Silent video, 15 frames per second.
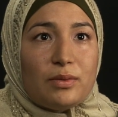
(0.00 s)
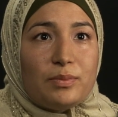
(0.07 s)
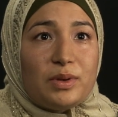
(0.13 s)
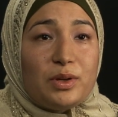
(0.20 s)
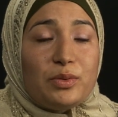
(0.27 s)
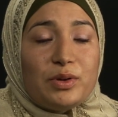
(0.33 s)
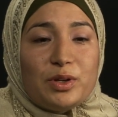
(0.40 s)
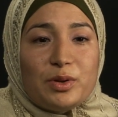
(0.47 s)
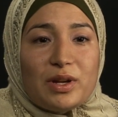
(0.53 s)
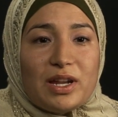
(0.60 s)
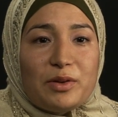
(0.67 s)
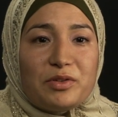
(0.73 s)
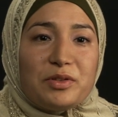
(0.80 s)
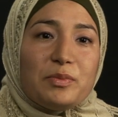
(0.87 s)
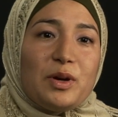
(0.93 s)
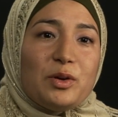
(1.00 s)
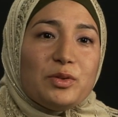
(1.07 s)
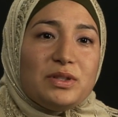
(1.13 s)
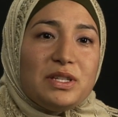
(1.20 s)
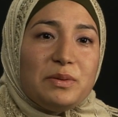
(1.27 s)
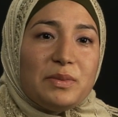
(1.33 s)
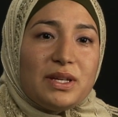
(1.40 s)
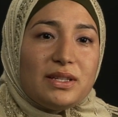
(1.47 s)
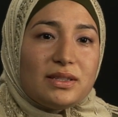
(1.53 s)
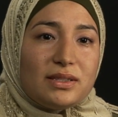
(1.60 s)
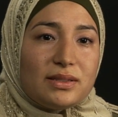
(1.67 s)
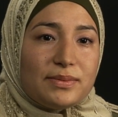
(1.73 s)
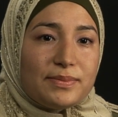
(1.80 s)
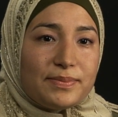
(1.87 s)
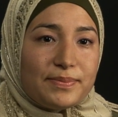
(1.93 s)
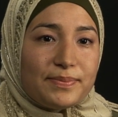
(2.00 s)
be reunited with my old teammates.